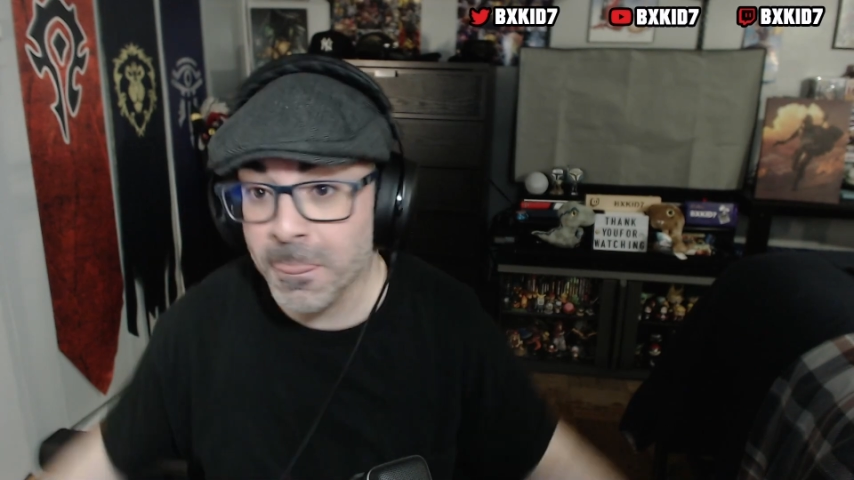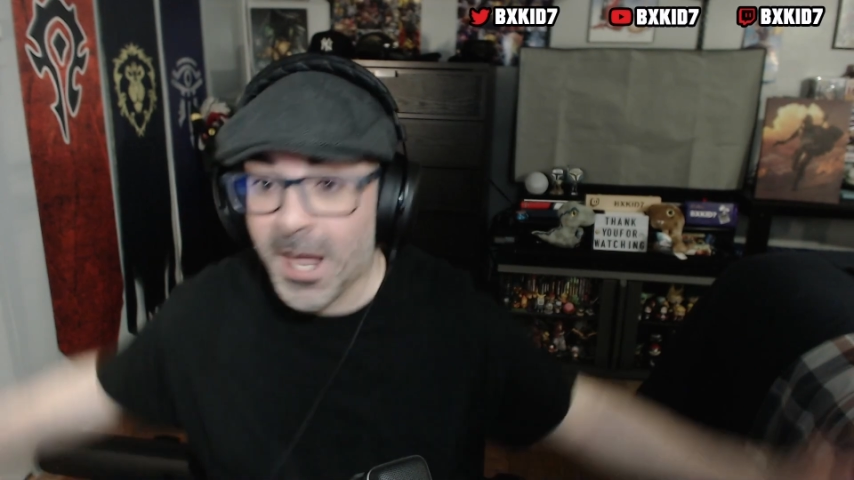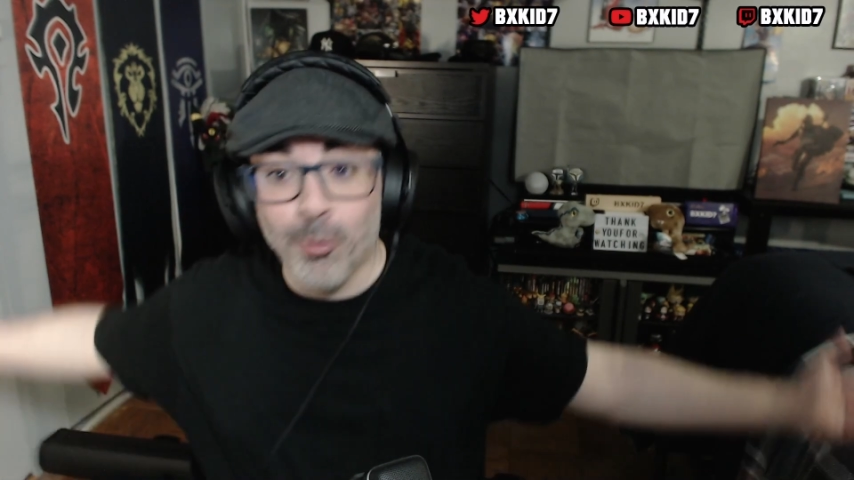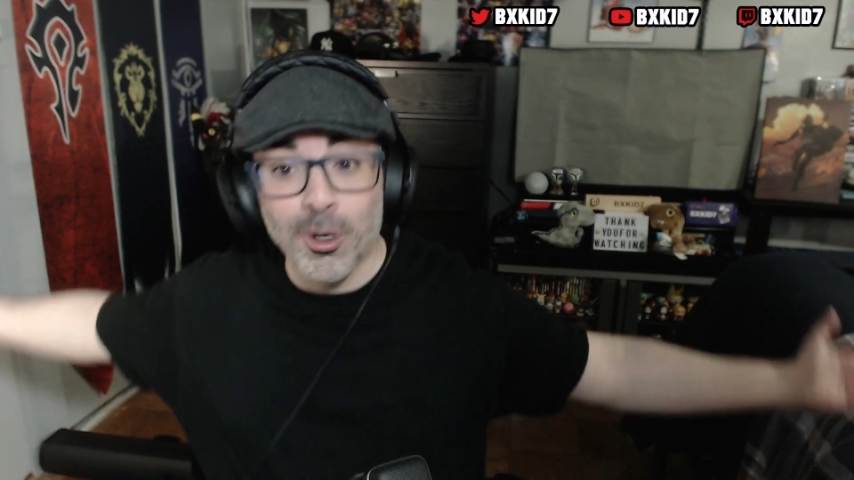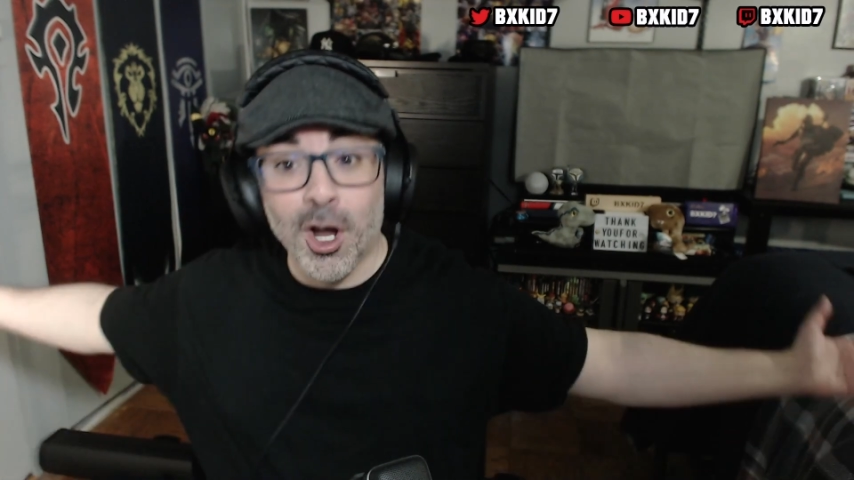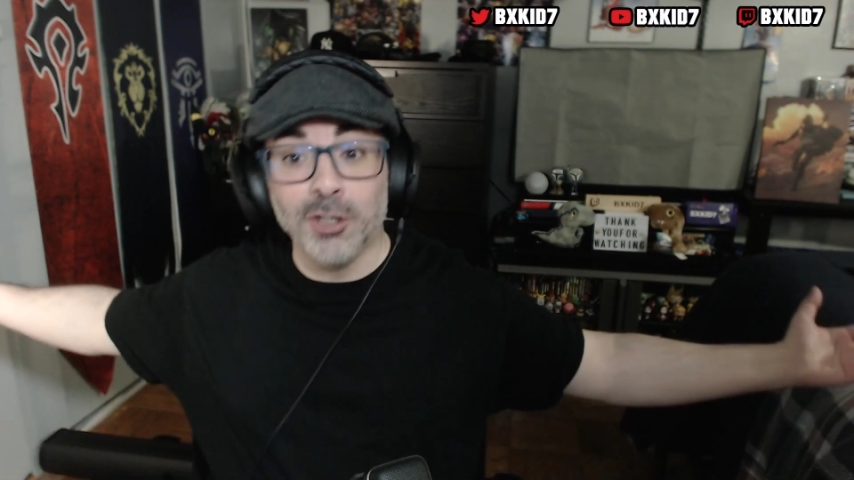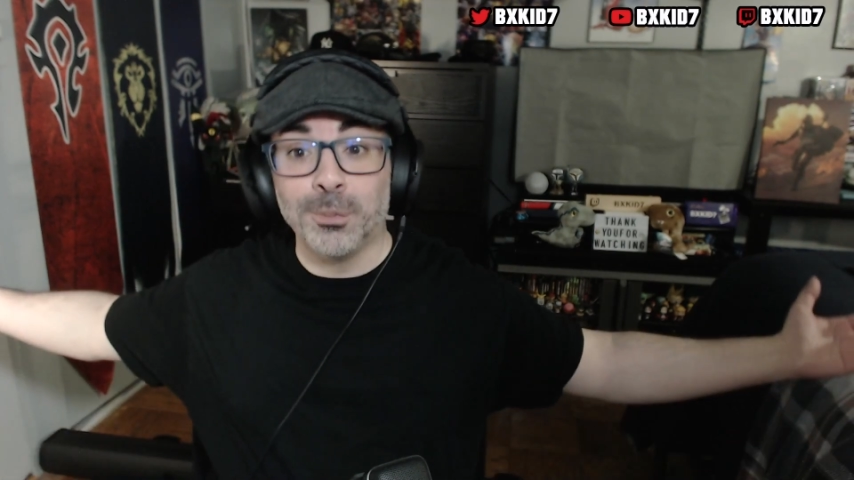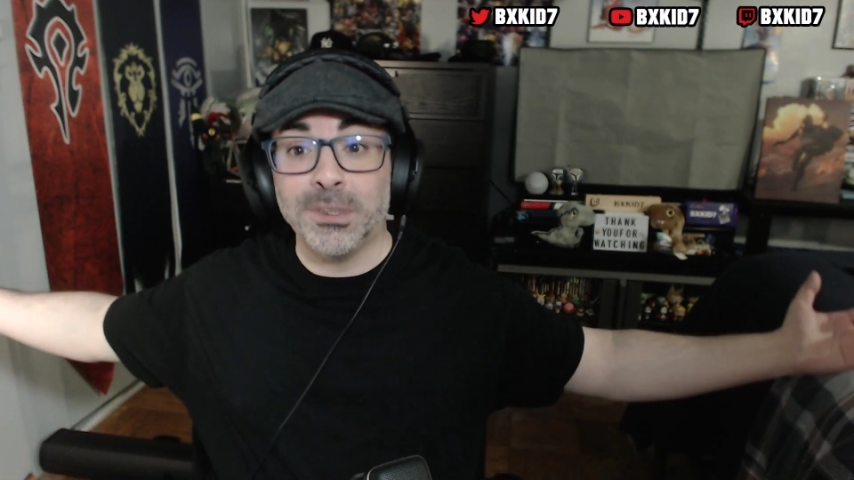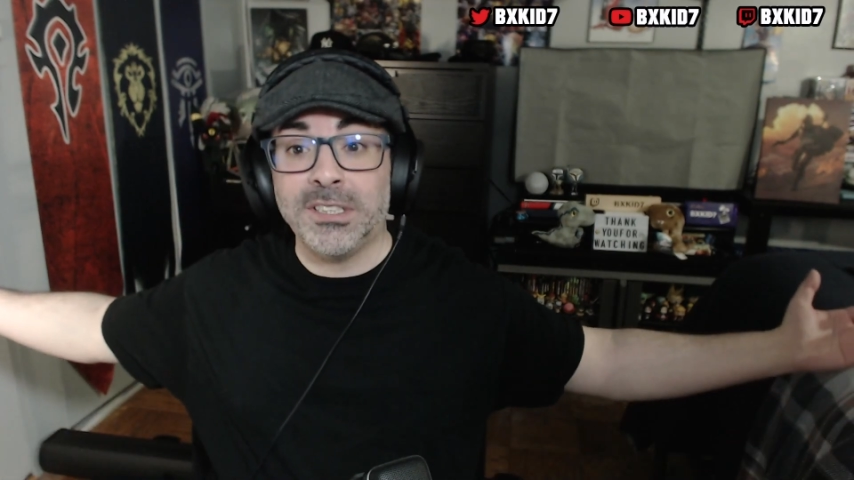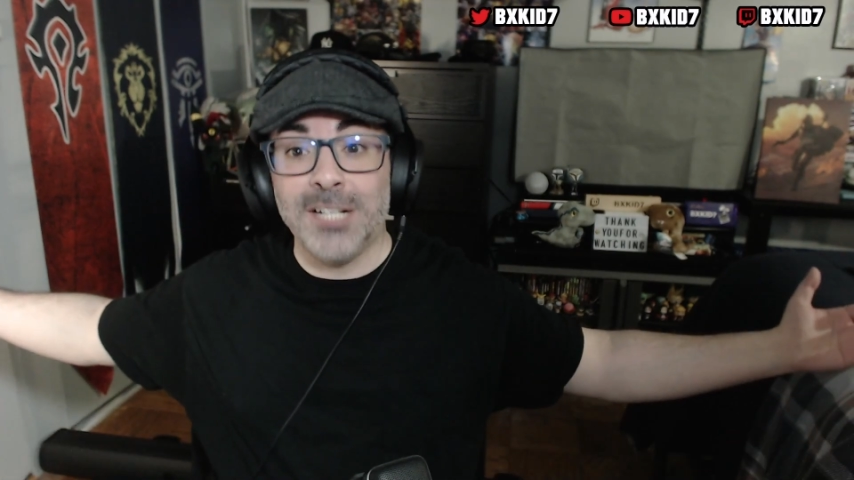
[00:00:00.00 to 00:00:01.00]
I would
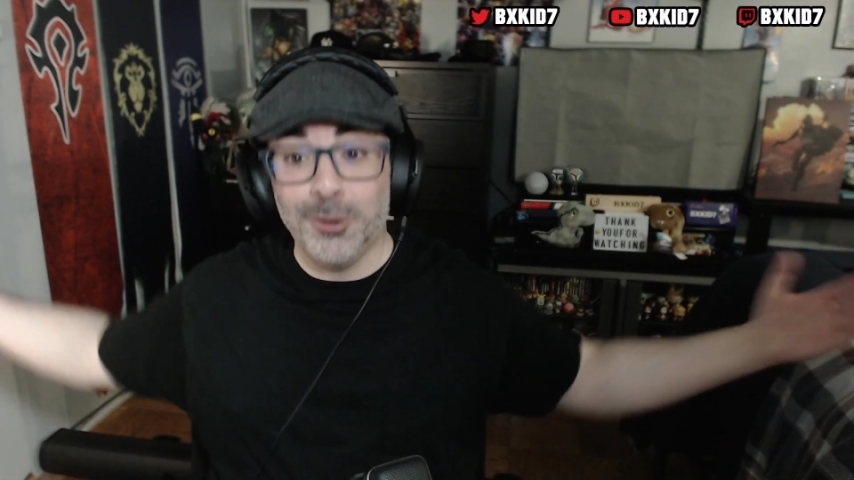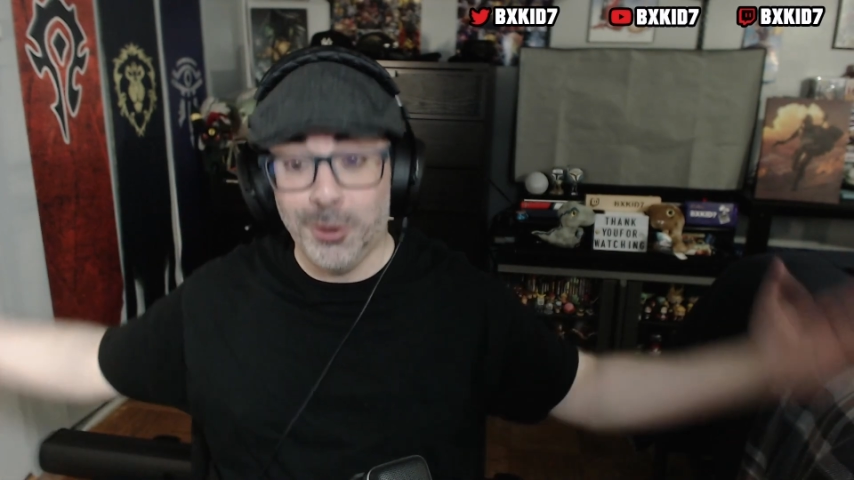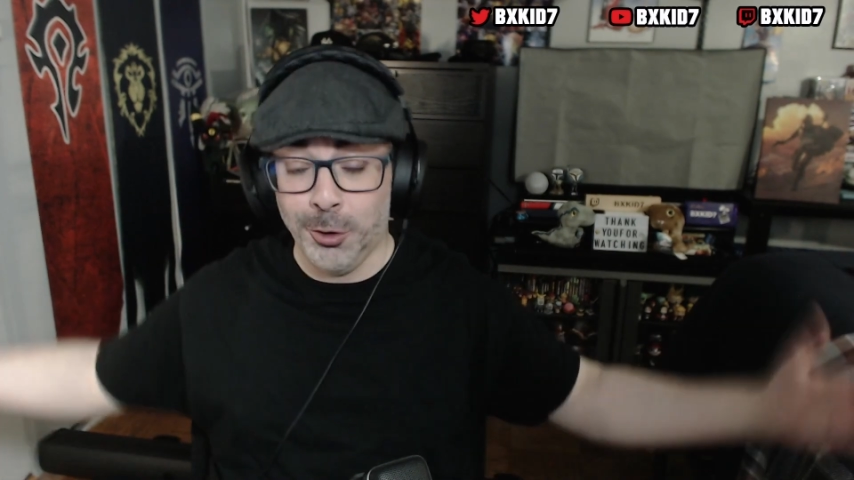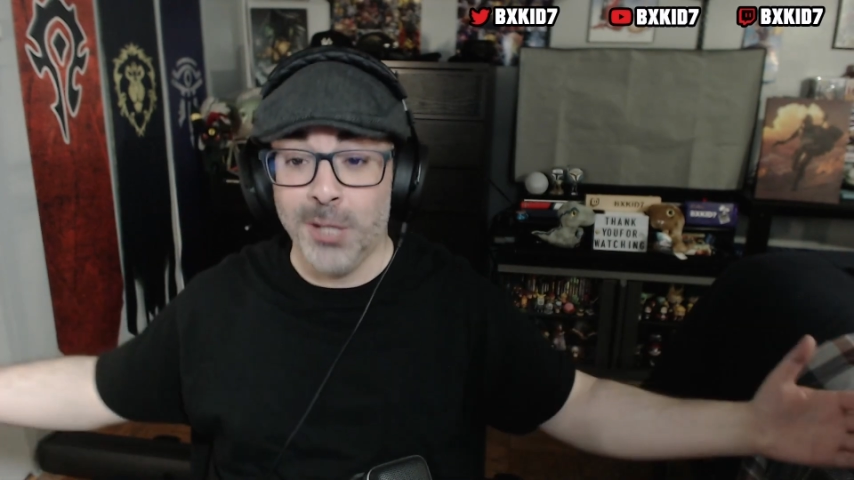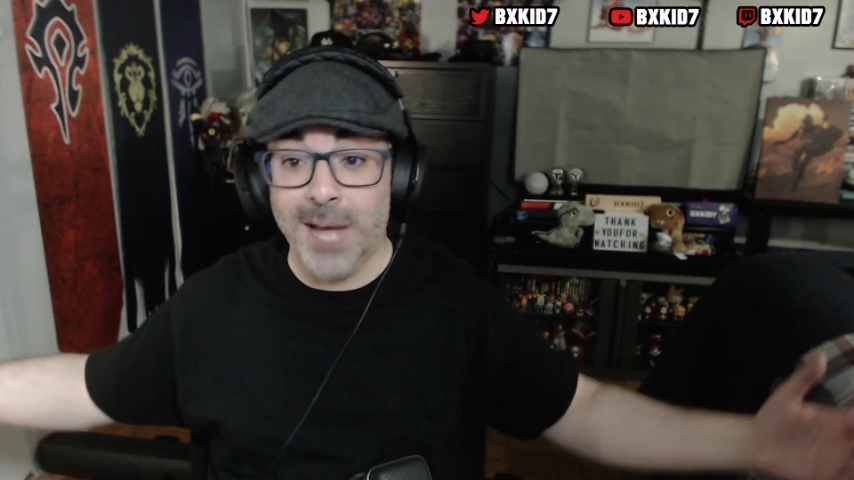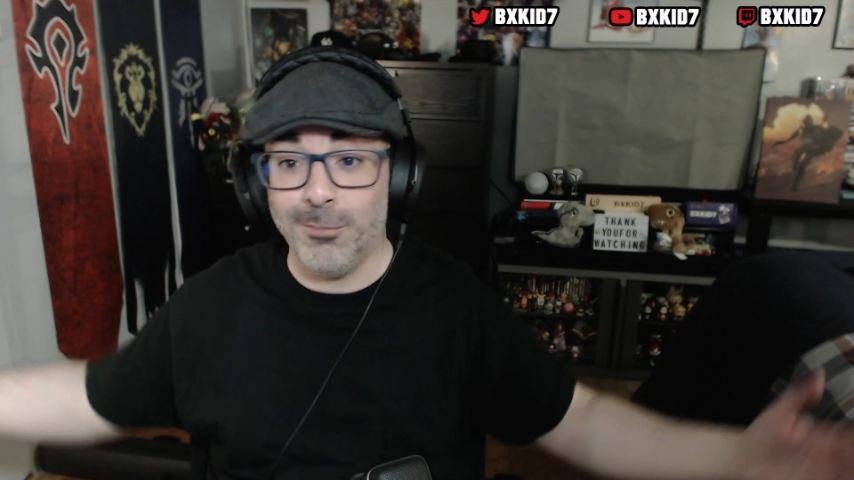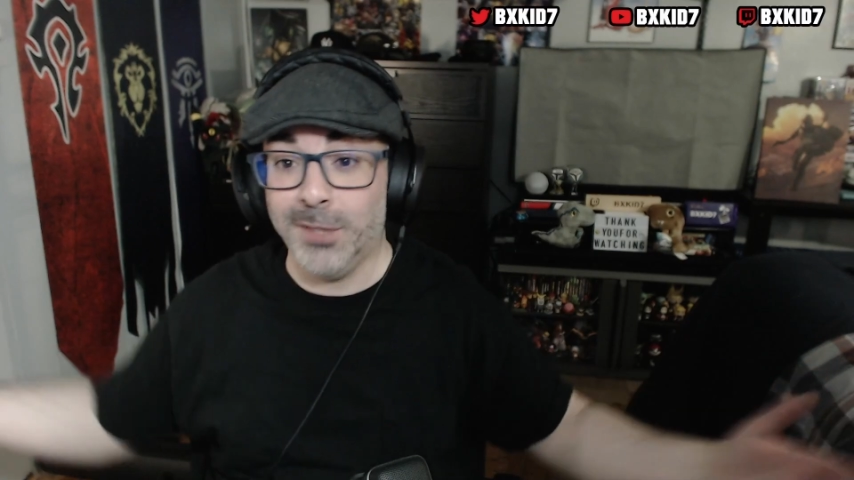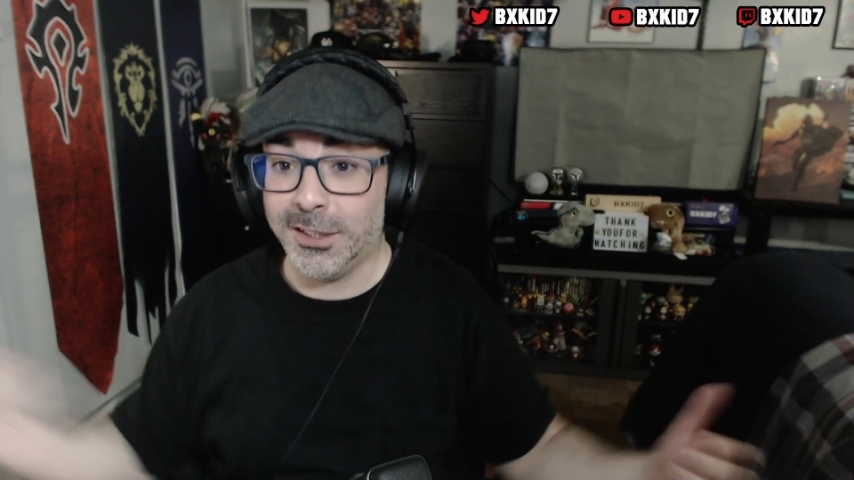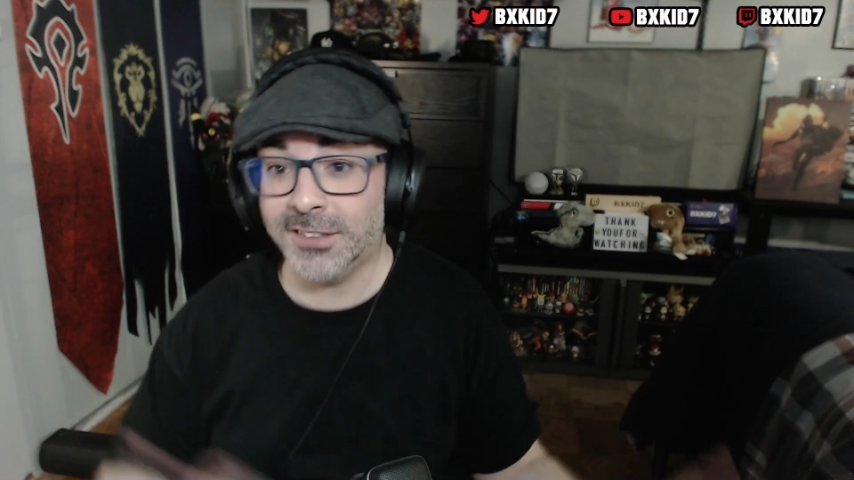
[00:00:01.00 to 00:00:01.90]
100% do that because